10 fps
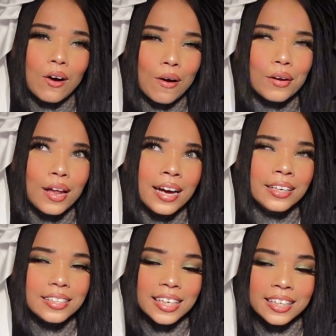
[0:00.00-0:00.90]
online
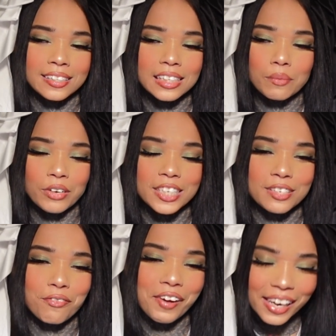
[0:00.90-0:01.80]
because I didn't see him face to
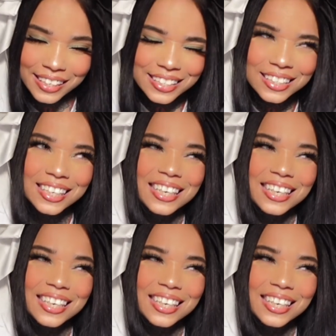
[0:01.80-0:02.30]
face.